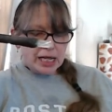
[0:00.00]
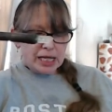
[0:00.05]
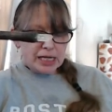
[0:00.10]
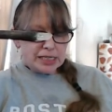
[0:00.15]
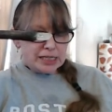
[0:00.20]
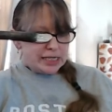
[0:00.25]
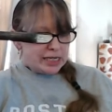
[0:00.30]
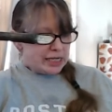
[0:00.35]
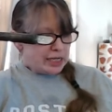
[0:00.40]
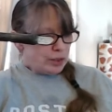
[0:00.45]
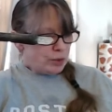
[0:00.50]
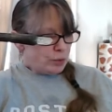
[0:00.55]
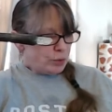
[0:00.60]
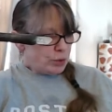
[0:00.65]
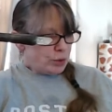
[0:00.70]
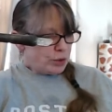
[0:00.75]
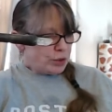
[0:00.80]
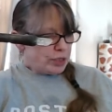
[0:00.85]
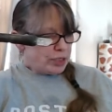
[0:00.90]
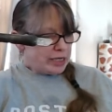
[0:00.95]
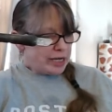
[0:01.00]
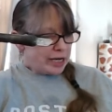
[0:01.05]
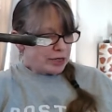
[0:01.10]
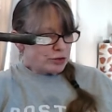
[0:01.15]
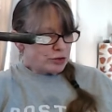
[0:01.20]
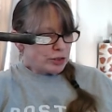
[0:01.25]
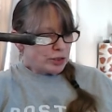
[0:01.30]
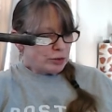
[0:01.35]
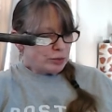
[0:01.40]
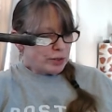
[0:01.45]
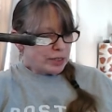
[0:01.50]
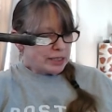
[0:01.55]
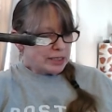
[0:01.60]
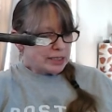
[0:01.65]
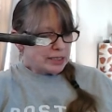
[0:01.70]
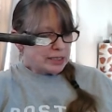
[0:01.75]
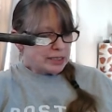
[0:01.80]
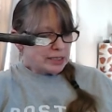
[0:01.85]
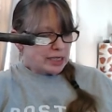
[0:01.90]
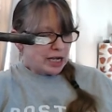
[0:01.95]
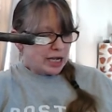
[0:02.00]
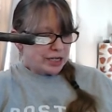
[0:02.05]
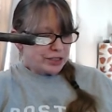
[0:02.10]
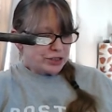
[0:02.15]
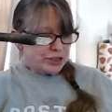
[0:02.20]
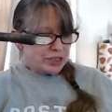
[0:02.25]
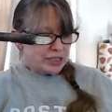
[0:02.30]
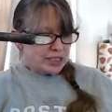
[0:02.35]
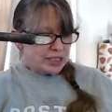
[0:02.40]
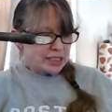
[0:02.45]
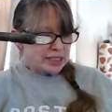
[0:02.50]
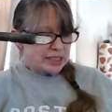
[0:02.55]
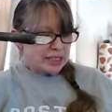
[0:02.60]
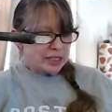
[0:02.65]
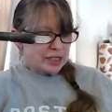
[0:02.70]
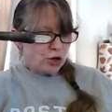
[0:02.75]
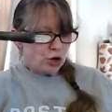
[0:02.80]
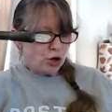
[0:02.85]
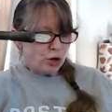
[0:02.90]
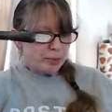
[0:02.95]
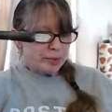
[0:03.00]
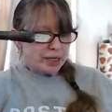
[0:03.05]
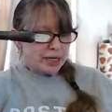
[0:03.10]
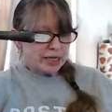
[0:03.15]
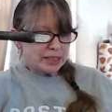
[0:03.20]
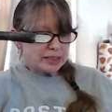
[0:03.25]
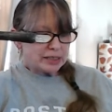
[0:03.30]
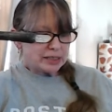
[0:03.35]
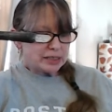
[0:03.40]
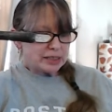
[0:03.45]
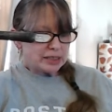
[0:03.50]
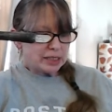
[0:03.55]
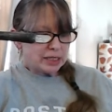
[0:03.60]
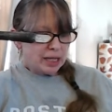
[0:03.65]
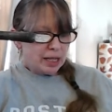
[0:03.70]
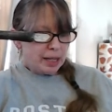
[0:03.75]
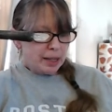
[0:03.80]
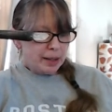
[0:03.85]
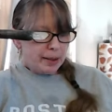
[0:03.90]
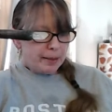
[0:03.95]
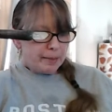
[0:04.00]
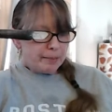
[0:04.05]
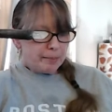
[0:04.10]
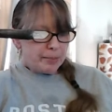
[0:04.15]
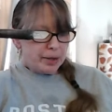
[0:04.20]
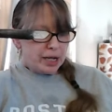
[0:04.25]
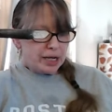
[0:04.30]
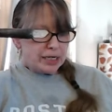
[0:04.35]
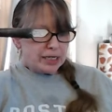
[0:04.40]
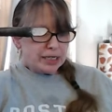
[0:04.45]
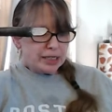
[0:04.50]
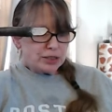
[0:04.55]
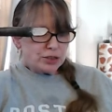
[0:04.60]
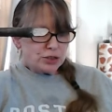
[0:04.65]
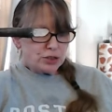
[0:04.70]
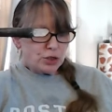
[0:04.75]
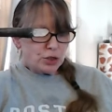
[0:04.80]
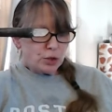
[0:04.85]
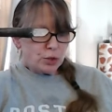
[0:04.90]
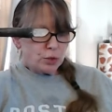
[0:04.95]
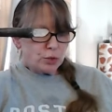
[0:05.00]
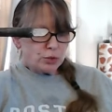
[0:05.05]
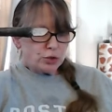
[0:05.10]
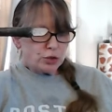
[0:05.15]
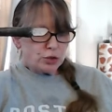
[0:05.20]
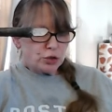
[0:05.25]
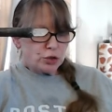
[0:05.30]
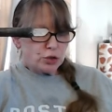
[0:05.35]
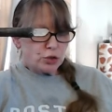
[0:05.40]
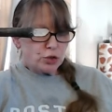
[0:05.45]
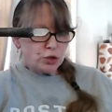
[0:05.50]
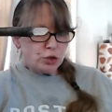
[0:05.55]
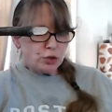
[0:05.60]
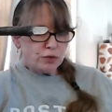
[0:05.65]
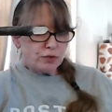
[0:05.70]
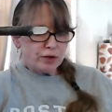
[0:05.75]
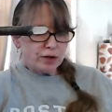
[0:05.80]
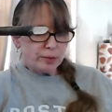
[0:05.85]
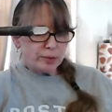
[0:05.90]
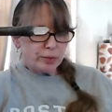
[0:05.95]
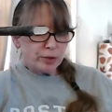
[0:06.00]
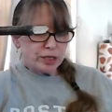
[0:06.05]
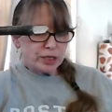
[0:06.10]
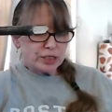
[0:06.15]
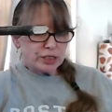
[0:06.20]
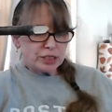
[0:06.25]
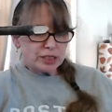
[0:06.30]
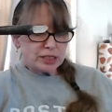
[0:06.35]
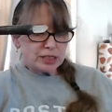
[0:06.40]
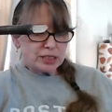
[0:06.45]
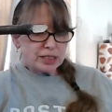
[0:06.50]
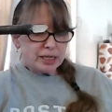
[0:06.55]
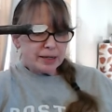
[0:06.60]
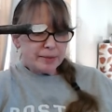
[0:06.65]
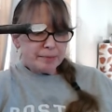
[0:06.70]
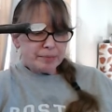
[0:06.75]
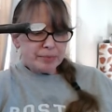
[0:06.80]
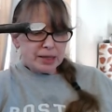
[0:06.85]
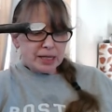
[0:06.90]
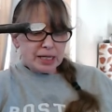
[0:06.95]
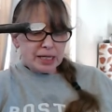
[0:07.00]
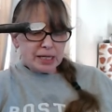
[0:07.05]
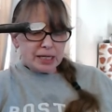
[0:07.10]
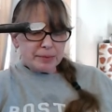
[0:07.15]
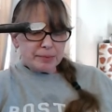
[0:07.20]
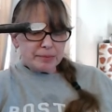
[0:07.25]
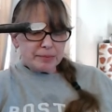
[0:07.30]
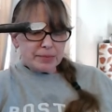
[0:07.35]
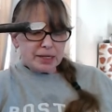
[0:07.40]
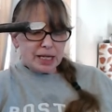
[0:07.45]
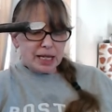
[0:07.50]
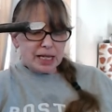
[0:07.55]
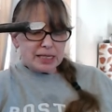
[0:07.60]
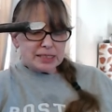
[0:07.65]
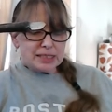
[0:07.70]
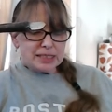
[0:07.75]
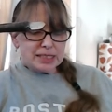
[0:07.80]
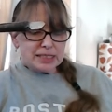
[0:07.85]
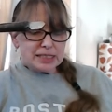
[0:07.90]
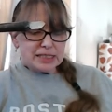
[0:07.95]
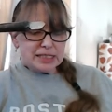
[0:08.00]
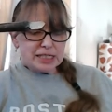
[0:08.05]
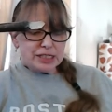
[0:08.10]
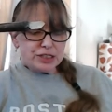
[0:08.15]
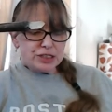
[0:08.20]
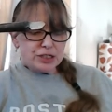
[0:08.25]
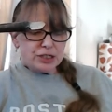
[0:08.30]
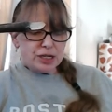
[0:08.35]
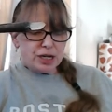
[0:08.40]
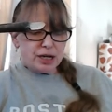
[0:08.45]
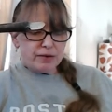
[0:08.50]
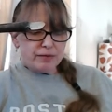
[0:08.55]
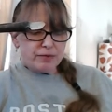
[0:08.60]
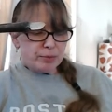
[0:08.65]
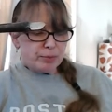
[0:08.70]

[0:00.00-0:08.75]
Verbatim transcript: Teak wood naturally raises consciousness and harmonizes body and soul to new vibrations. As an extension of the